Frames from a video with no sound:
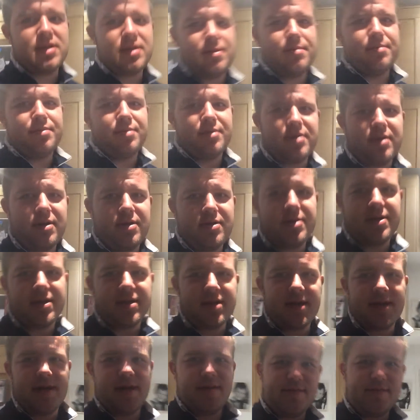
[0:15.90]
some point, I was
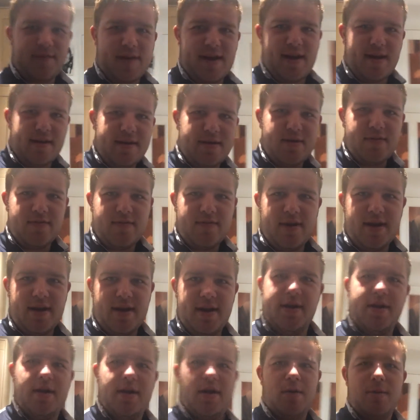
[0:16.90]
thinking if it carried on
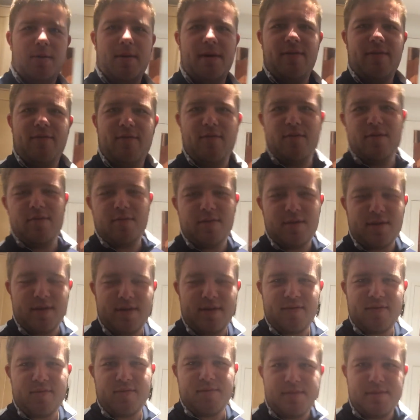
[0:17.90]
raining the whole way through, we'd
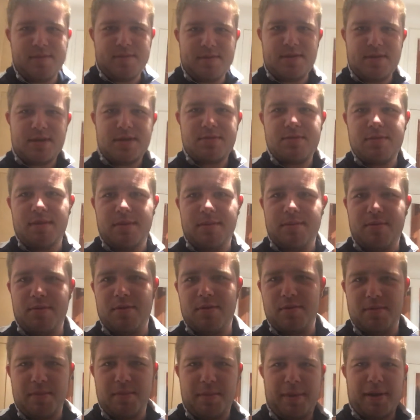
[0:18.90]
have a blooming swimming pool
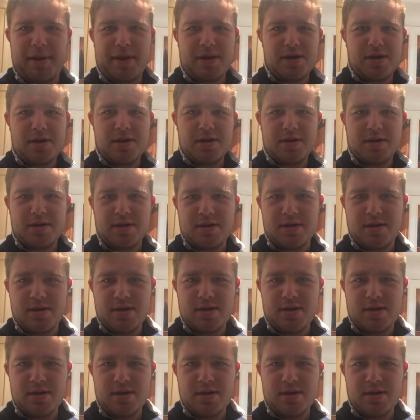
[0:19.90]
in the back garden.